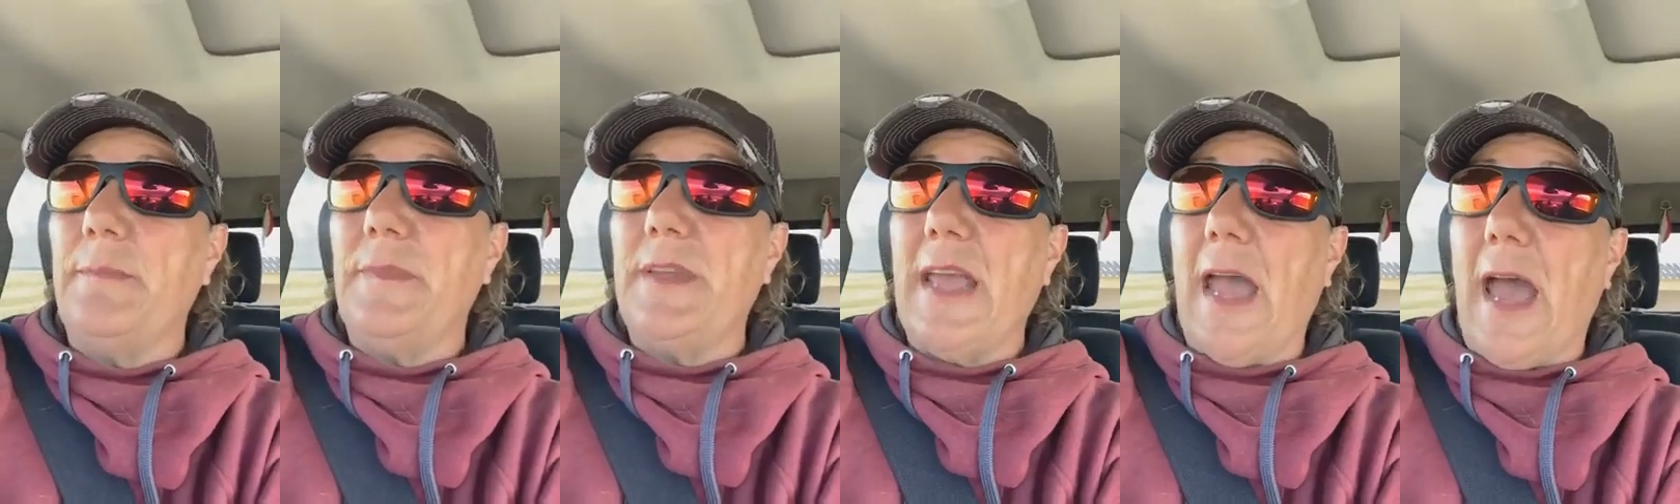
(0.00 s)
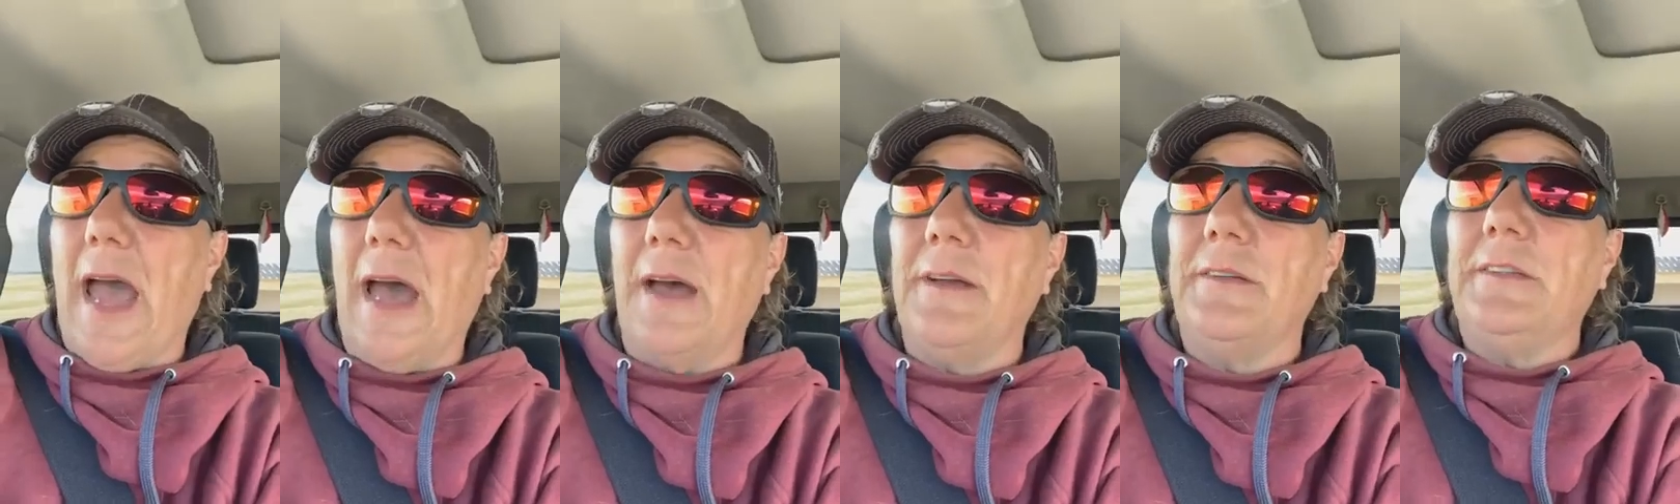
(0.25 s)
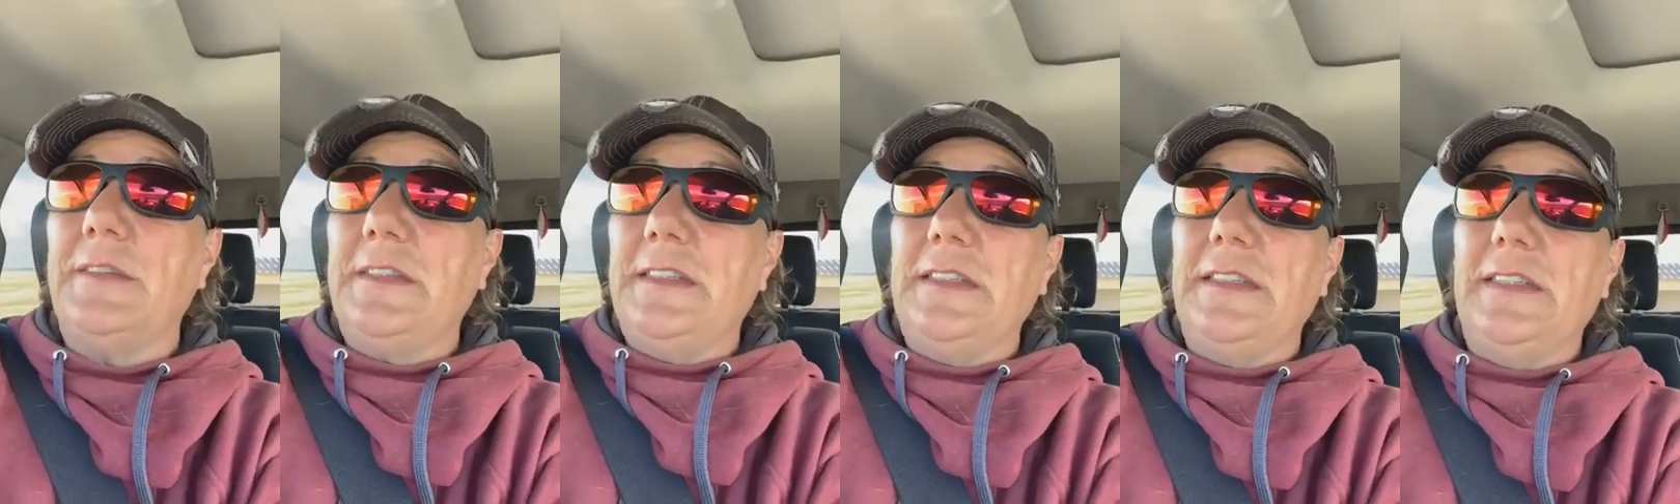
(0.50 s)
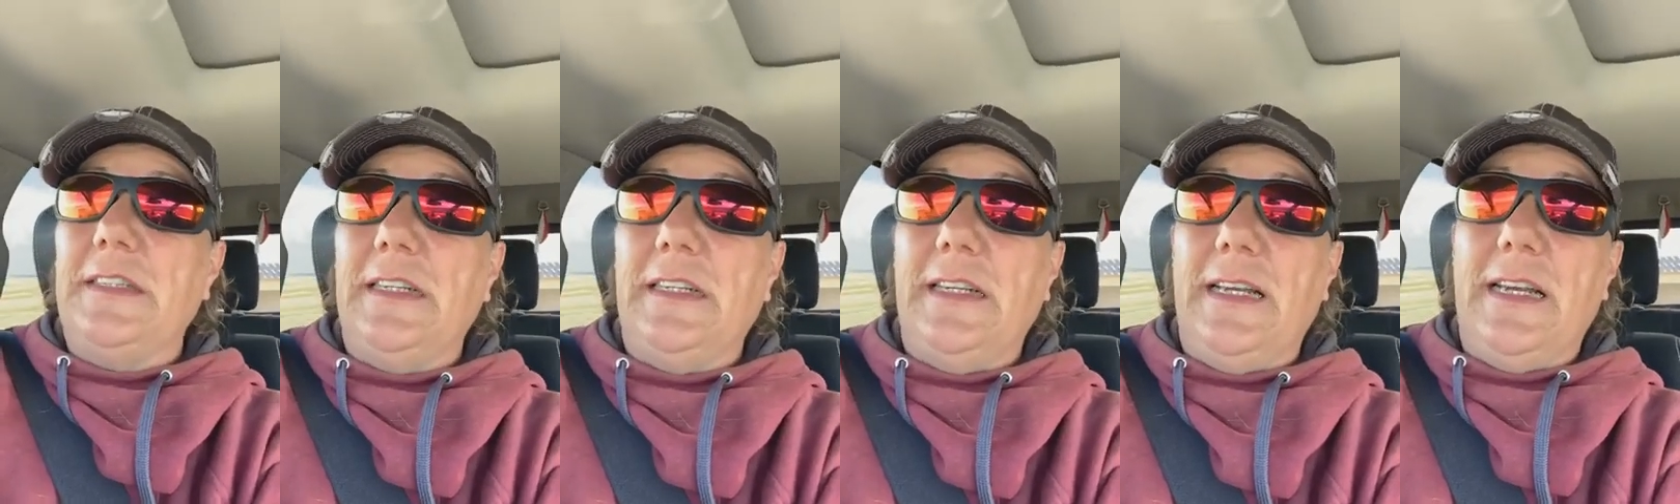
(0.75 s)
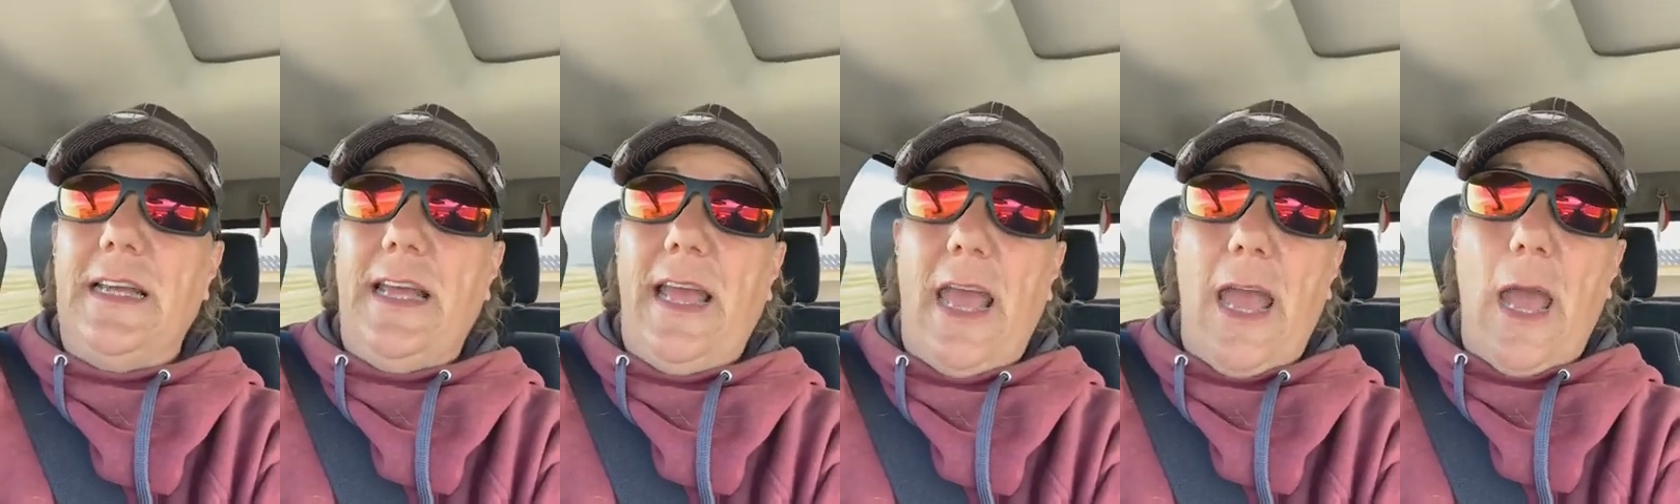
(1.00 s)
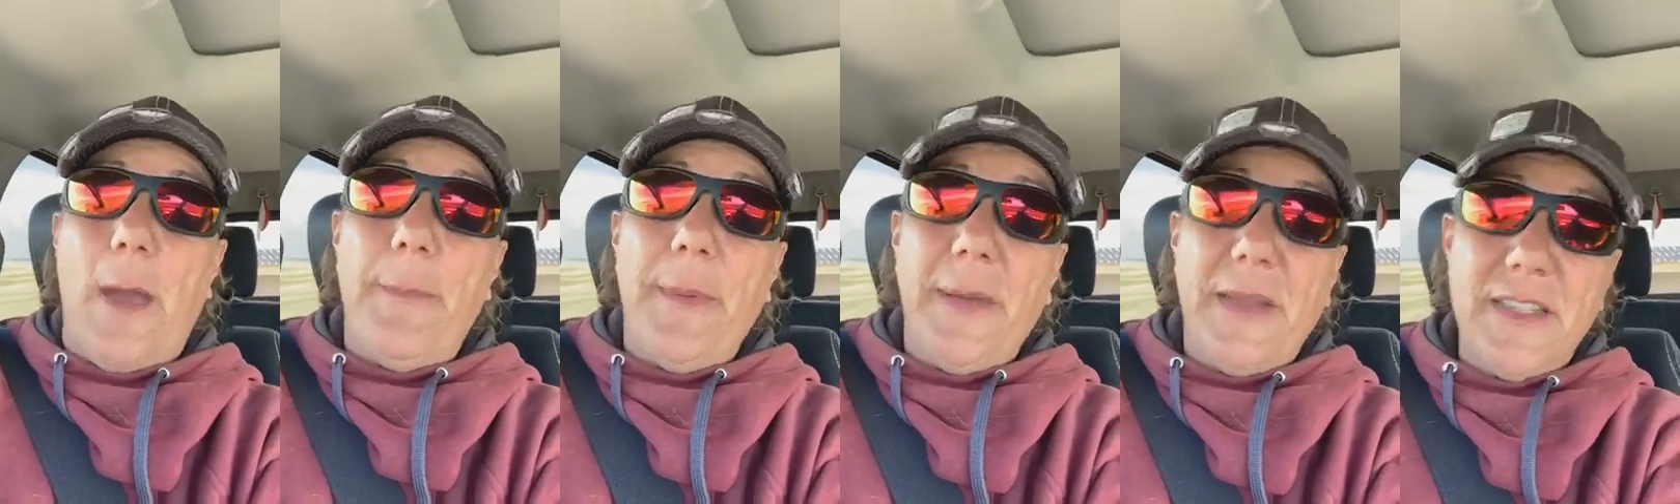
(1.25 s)
yeah,
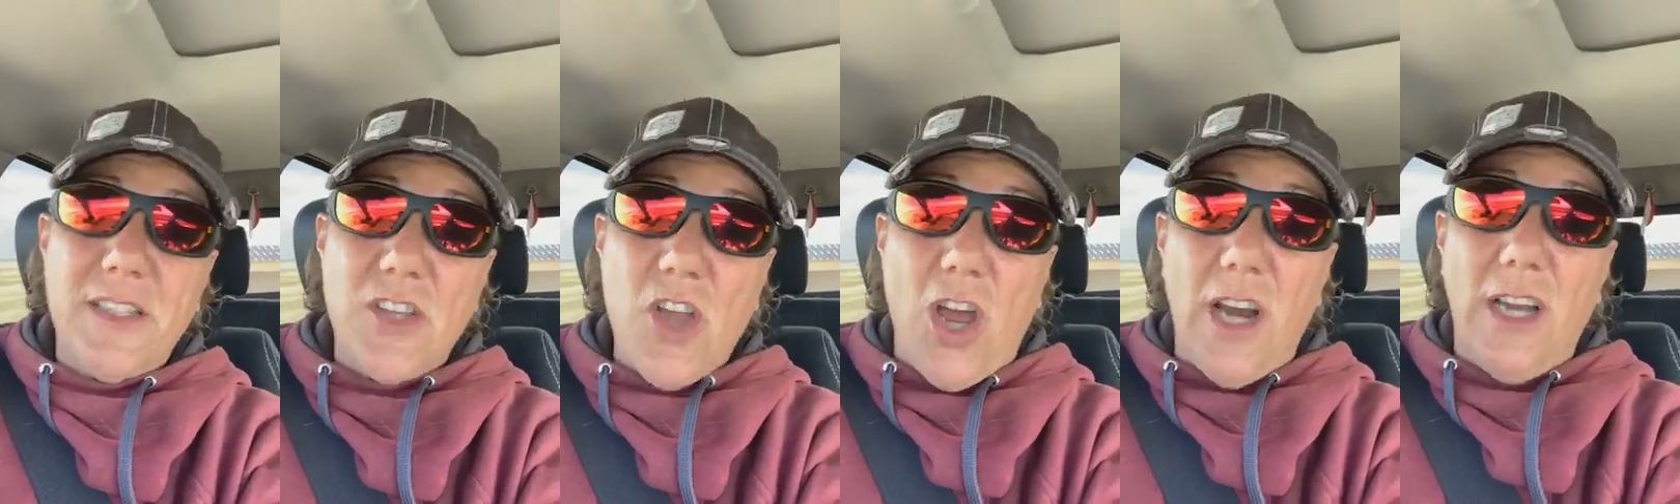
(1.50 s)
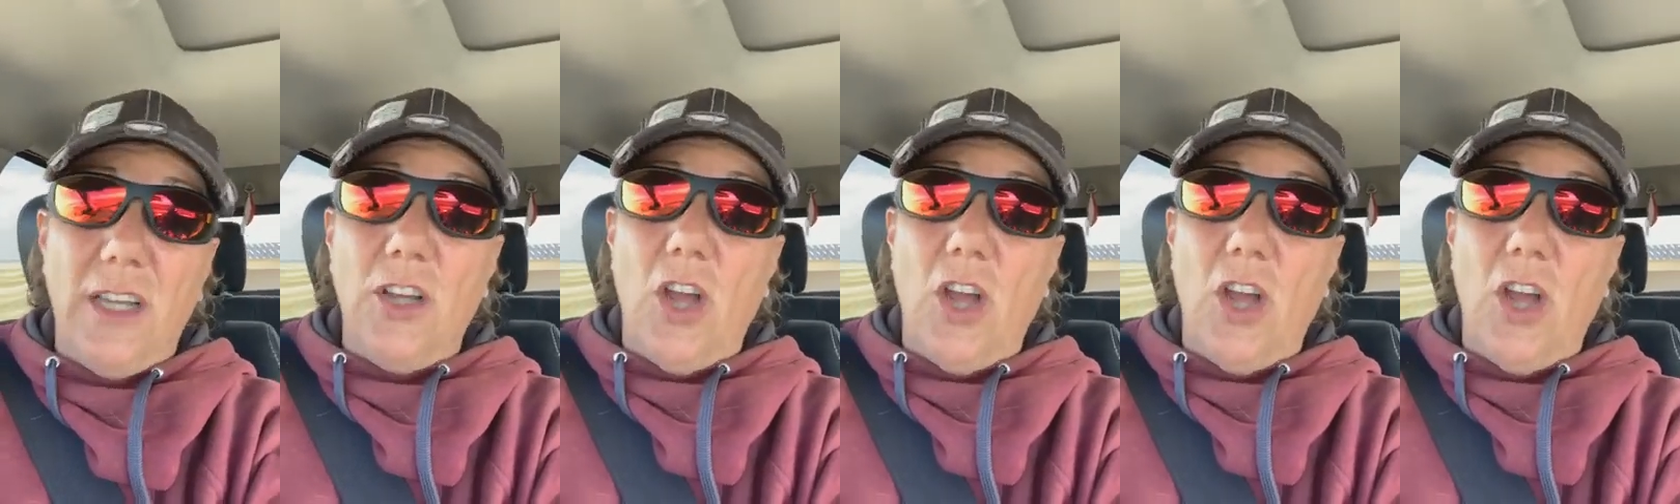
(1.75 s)
Epic's got